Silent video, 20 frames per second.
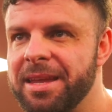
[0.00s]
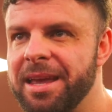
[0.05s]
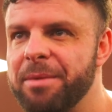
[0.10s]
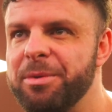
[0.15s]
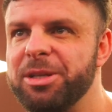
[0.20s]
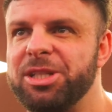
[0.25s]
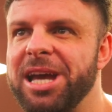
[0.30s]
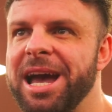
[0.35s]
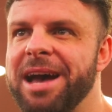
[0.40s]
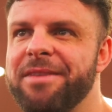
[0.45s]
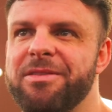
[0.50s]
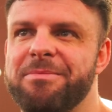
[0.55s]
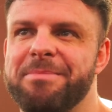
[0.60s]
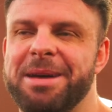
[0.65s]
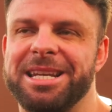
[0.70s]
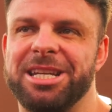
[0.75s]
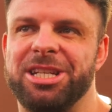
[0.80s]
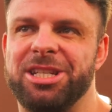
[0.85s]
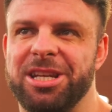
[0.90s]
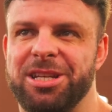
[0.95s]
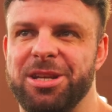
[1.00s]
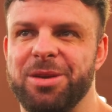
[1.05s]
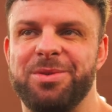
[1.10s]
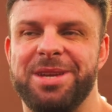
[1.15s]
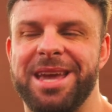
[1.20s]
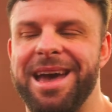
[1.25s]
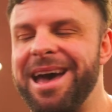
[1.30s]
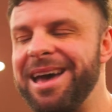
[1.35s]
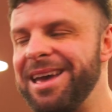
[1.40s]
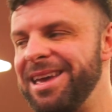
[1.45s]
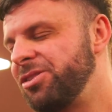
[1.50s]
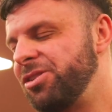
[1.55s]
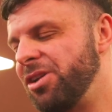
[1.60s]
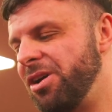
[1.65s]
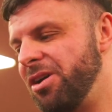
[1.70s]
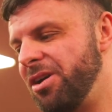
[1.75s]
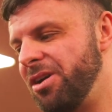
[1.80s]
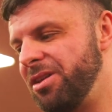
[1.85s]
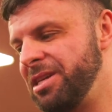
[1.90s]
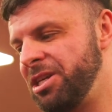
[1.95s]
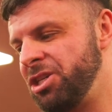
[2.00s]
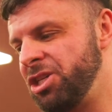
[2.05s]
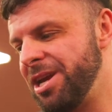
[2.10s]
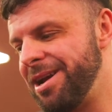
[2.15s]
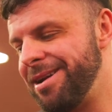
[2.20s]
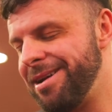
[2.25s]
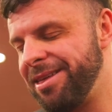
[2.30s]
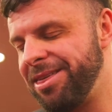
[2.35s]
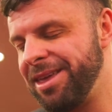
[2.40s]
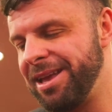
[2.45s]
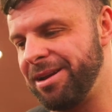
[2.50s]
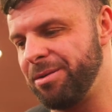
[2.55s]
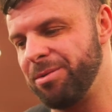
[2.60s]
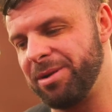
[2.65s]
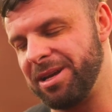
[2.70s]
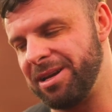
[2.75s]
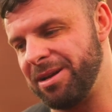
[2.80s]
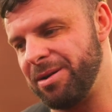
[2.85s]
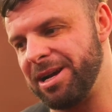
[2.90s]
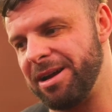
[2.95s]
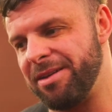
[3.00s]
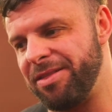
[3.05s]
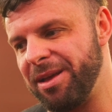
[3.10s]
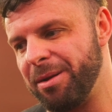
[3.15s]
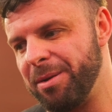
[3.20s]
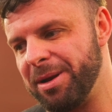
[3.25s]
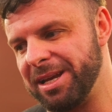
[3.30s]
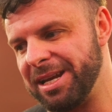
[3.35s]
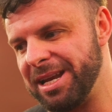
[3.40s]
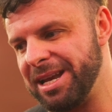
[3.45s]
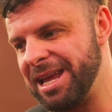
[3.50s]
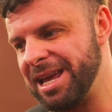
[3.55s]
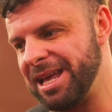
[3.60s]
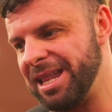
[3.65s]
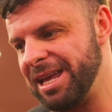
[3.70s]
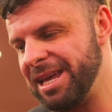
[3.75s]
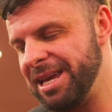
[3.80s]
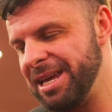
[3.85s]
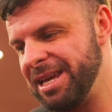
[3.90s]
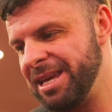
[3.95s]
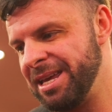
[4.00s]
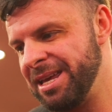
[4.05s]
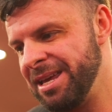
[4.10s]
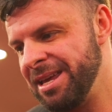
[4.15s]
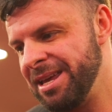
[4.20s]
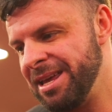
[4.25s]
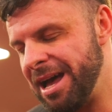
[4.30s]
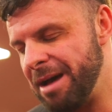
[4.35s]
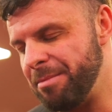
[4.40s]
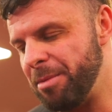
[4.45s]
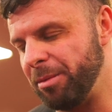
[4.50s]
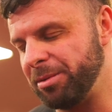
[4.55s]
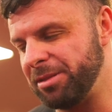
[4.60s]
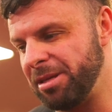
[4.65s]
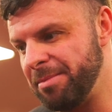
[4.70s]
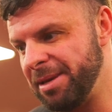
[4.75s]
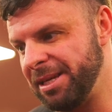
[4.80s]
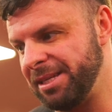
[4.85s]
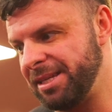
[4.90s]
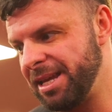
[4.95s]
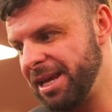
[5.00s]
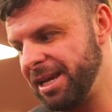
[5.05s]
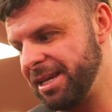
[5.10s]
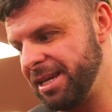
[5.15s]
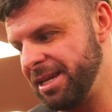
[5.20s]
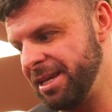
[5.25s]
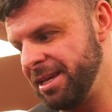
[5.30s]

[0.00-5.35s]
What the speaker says: which I haven't managed to do yet. So this year I think we're gonna nail it. I'm optimistic.